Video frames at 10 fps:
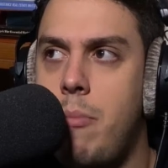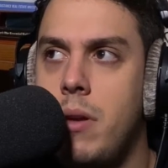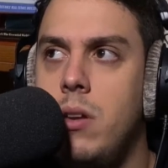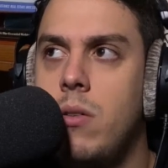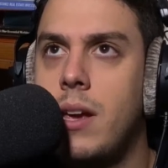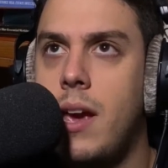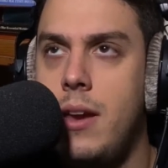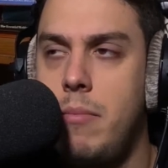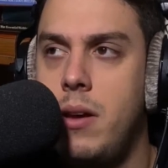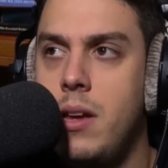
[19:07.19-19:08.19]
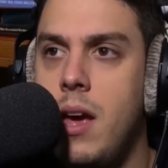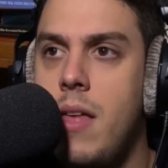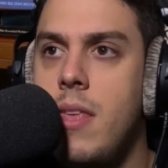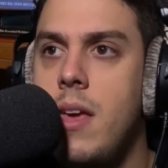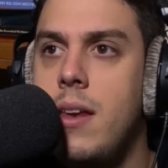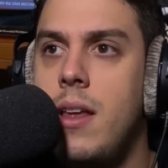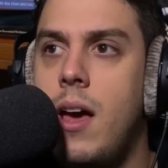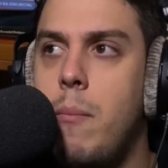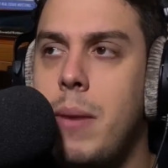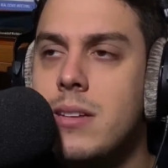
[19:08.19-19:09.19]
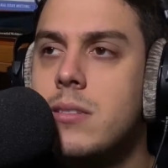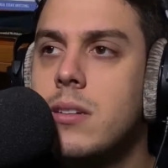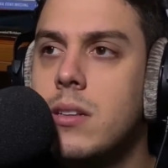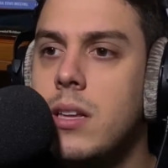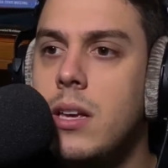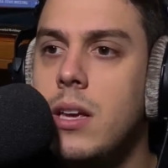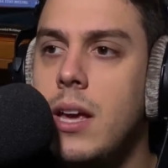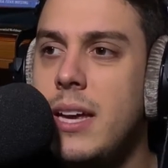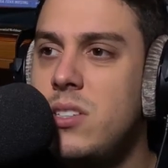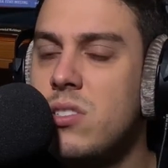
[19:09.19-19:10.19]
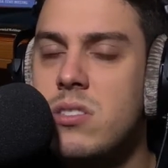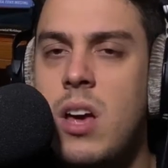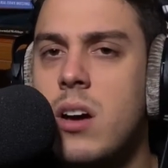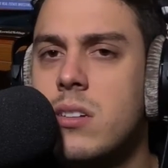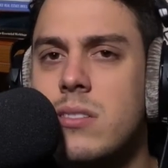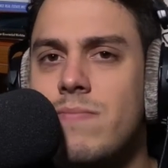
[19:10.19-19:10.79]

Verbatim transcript: and you don't like anybody, and then basically it just sucks,